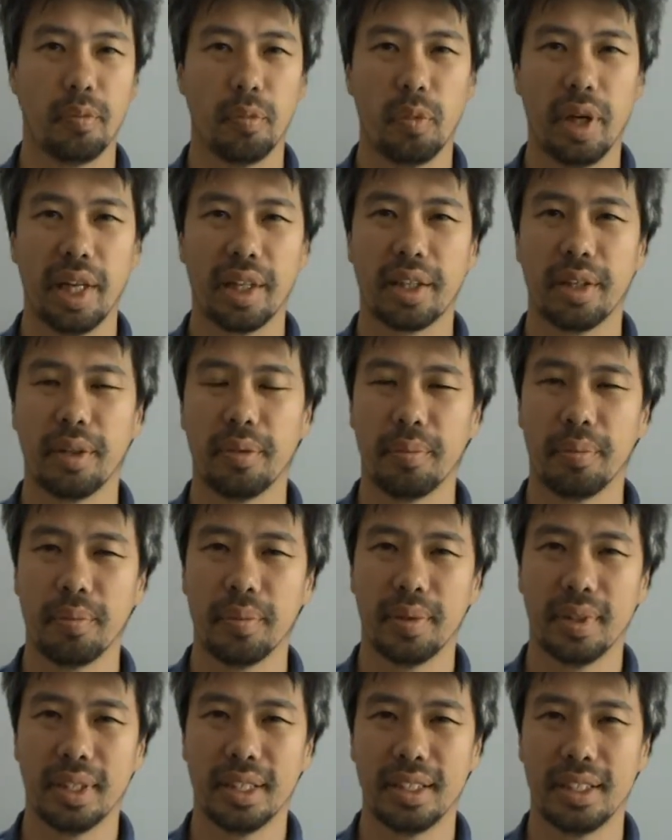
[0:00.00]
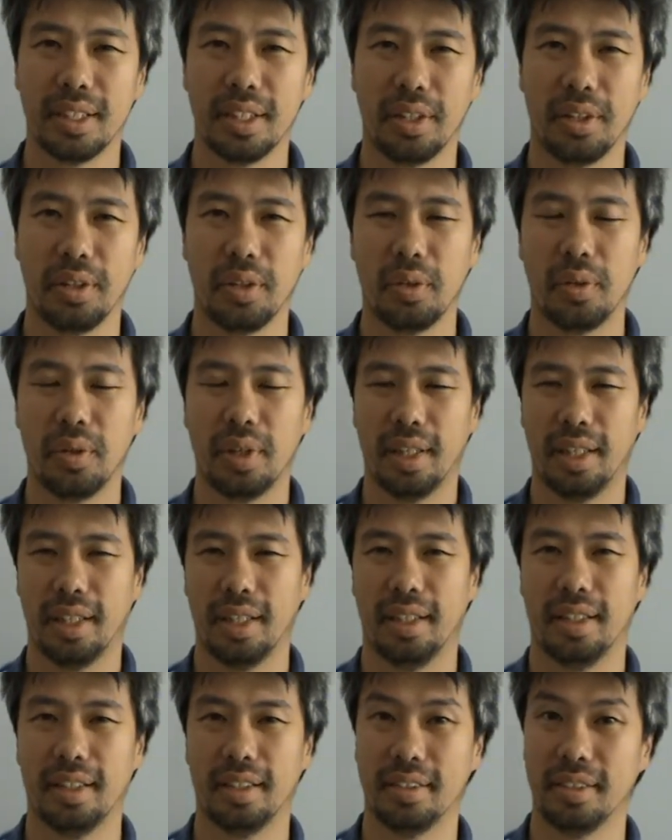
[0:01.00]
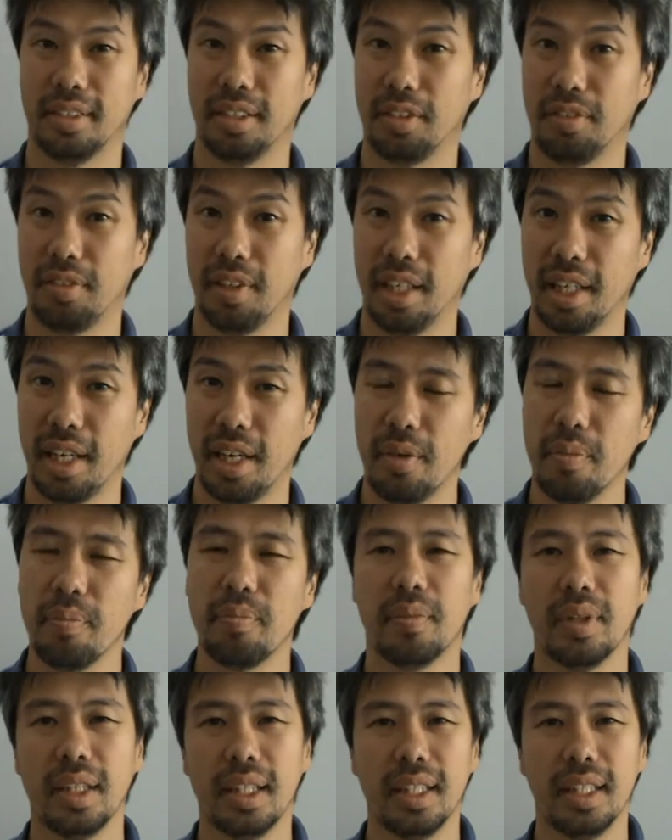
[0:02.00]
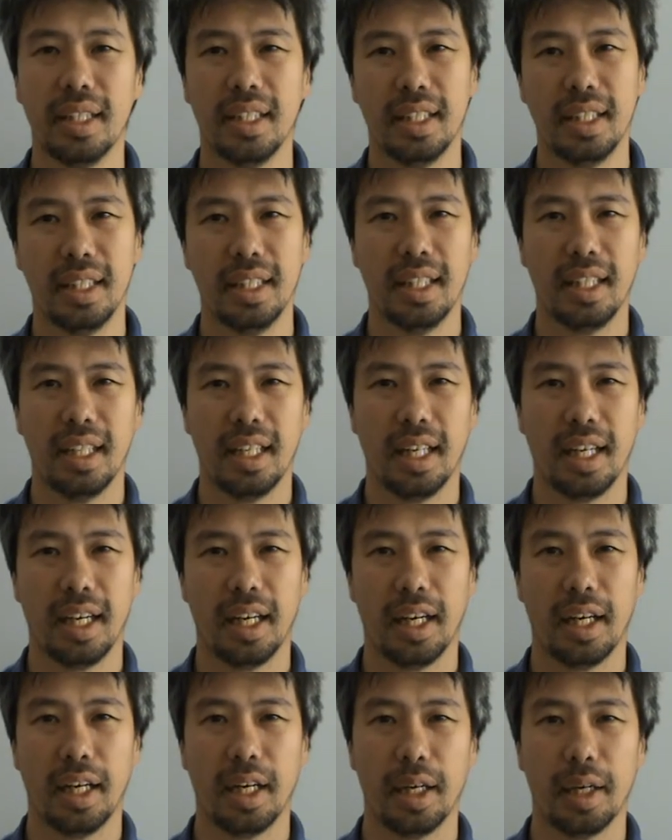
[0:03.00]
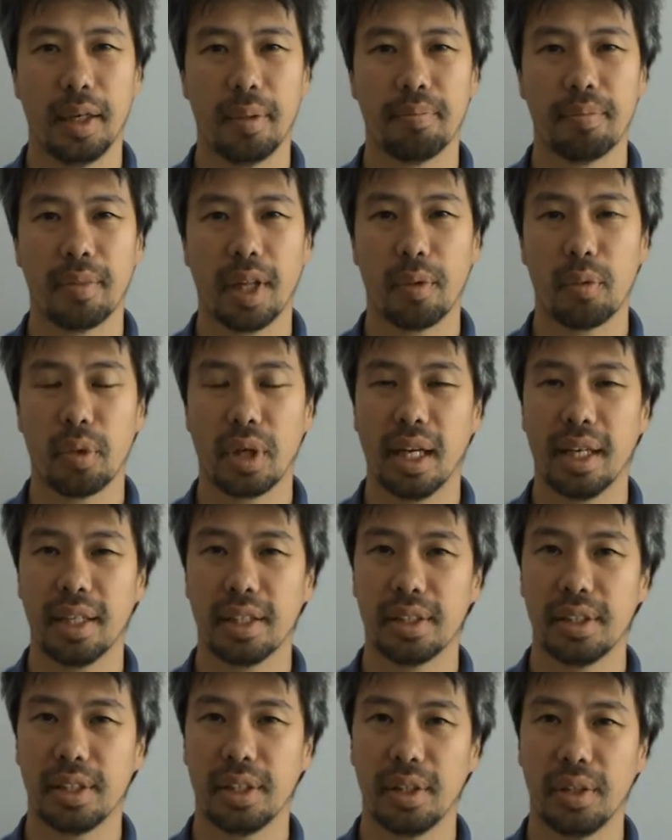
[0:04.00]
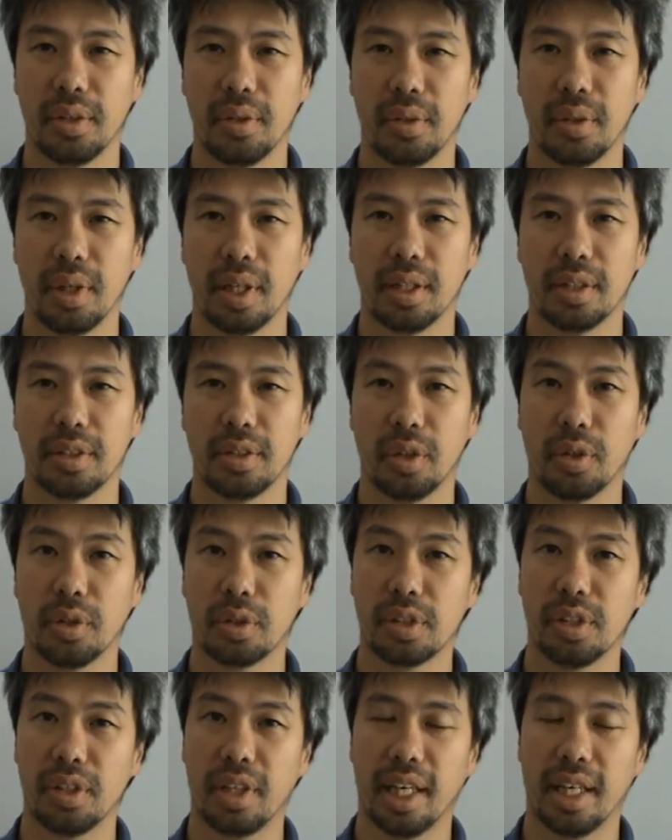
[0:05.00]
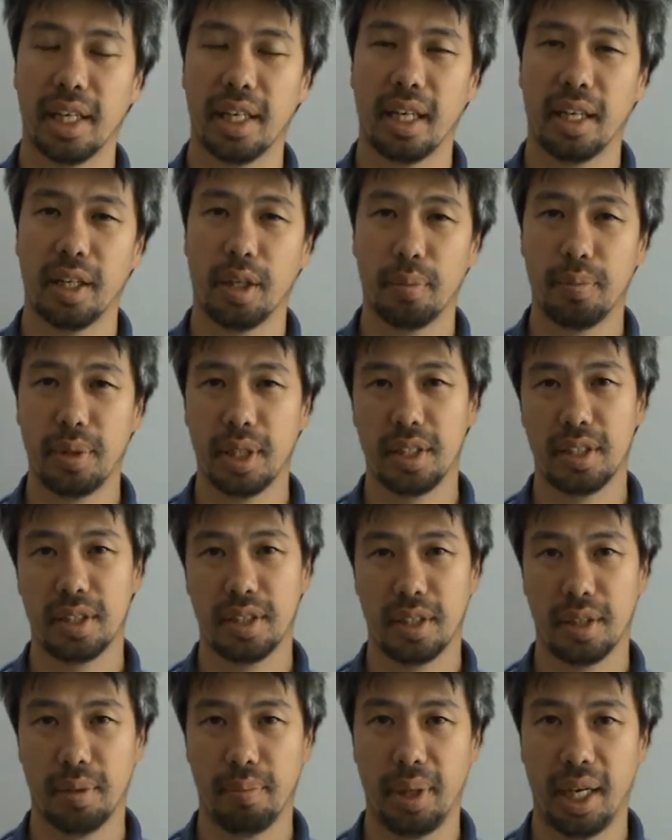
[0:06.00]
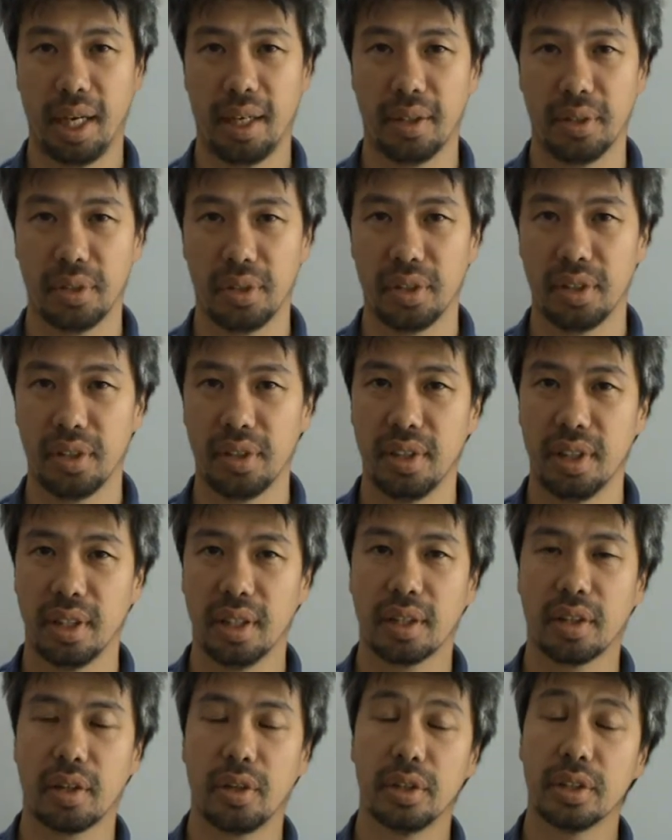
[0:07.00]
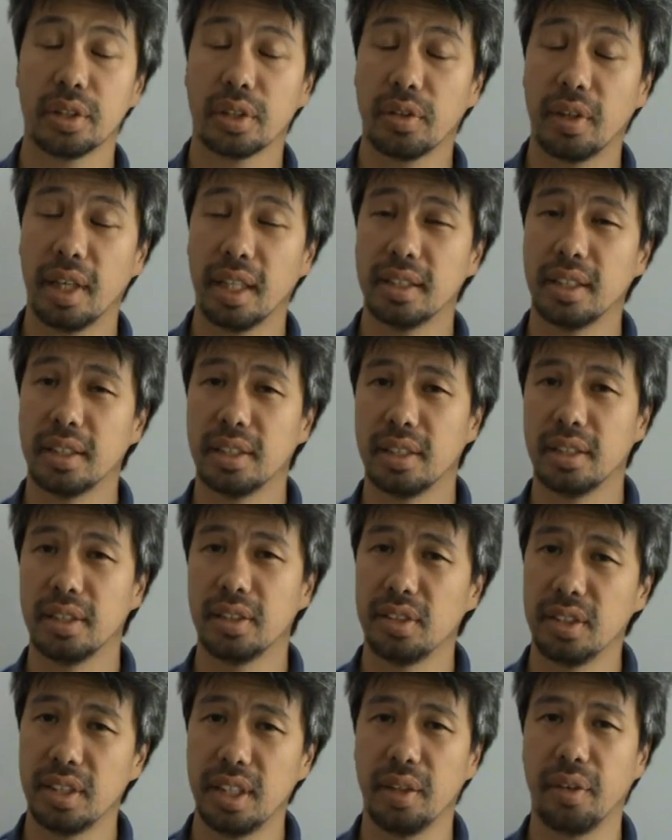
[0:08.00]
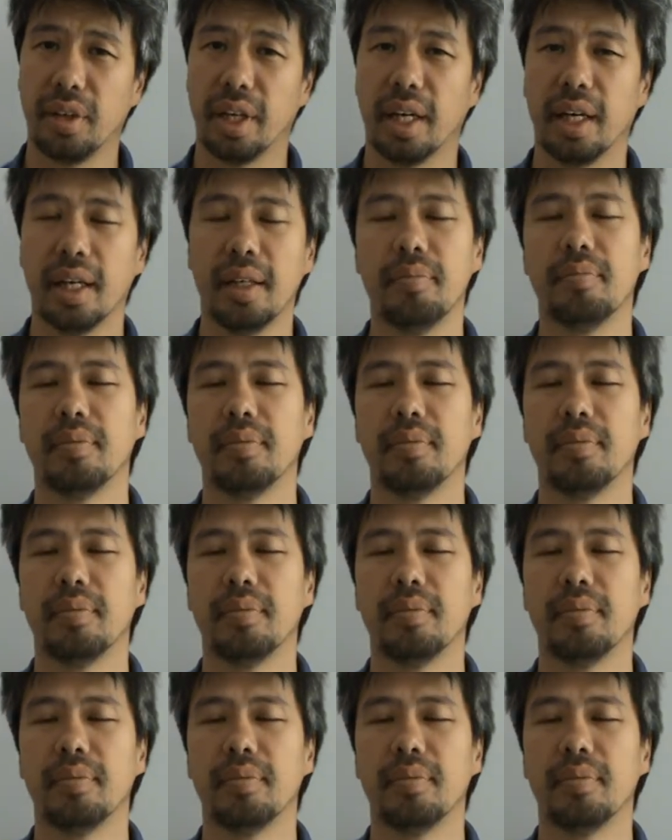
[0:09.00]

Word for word: Welcome to uh, this video. Um, I would like to uh, talk today a little bit about the current crisis in Syria